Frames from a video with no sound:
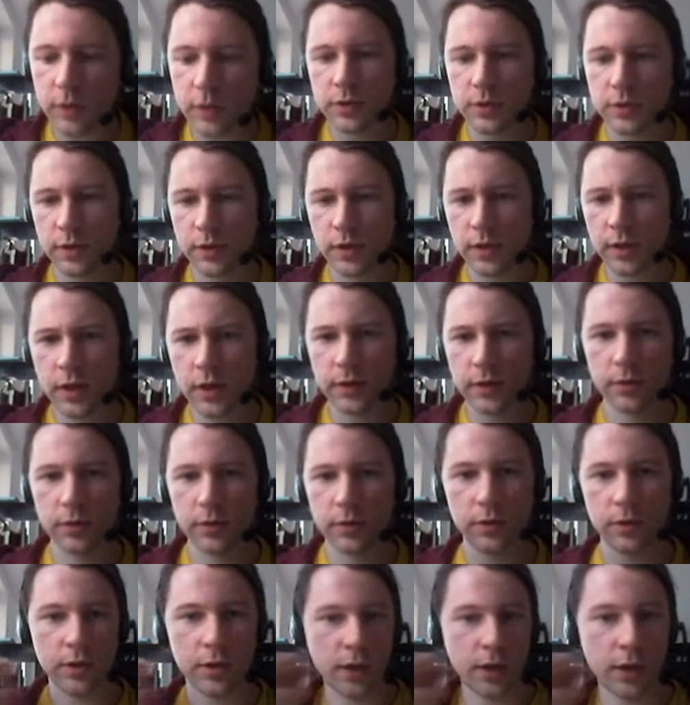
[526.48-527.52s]
So then I
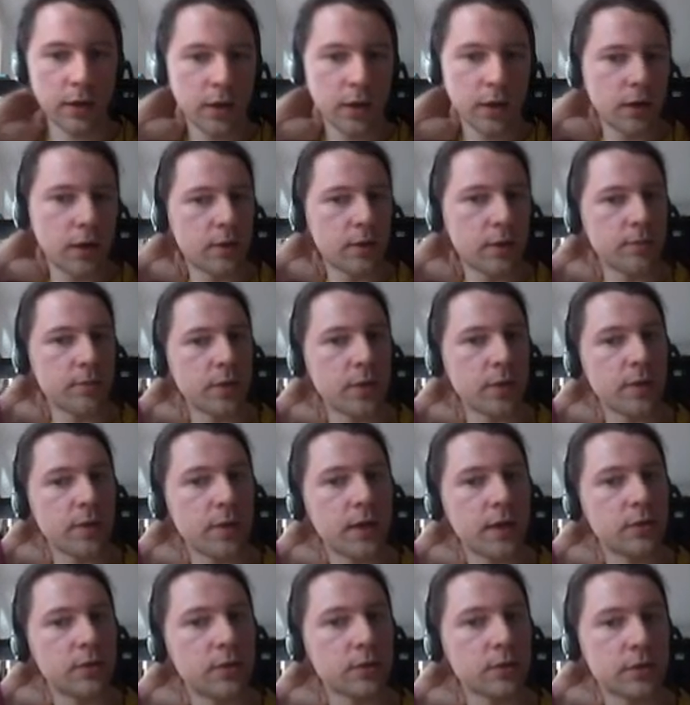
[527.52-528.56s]
thought, okay, maybe
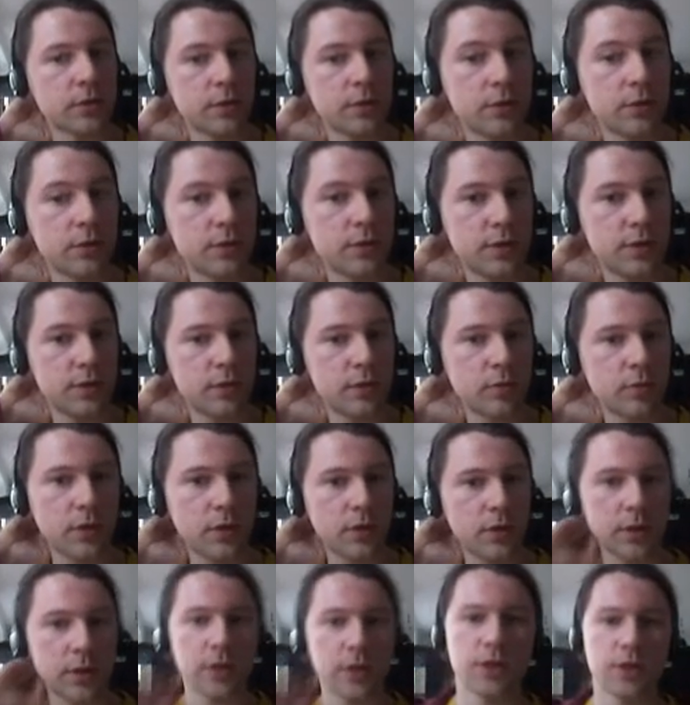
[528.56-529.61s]
I don't use
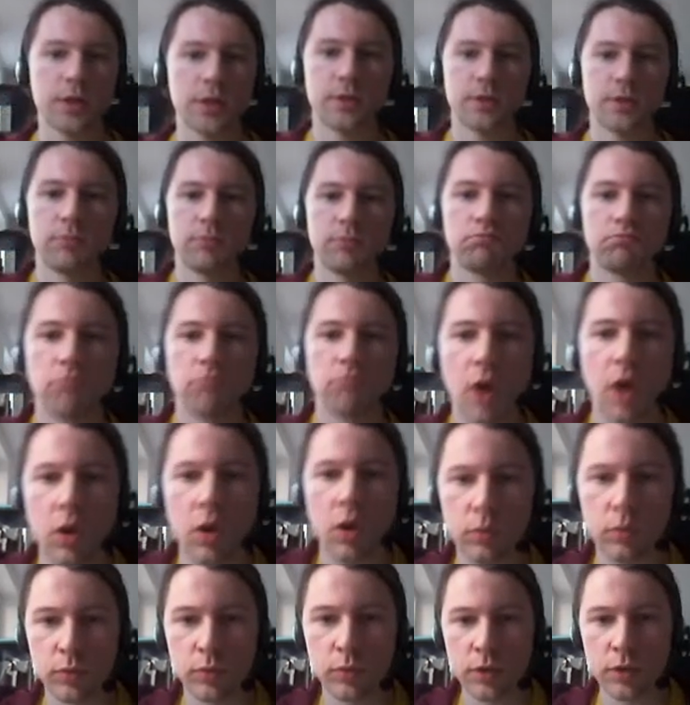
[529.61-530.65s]
sigmoid, I just
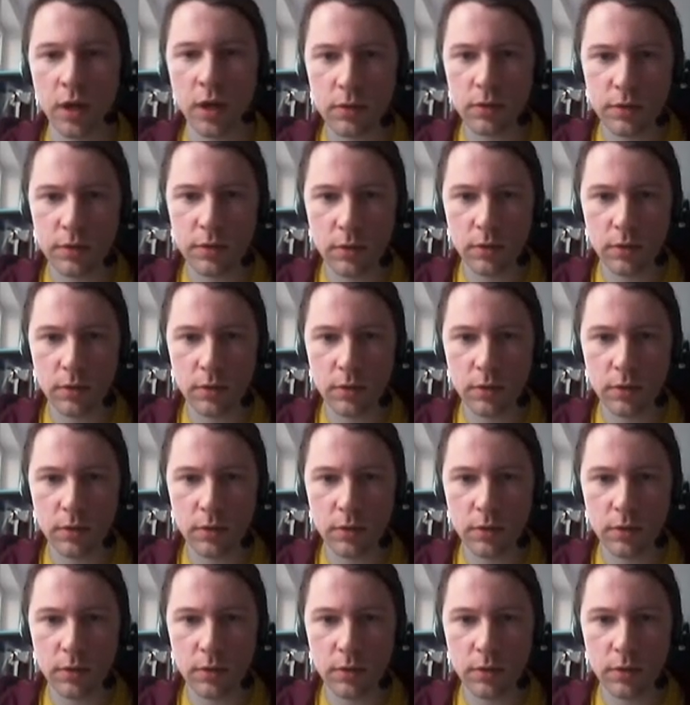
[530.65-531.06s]
output raw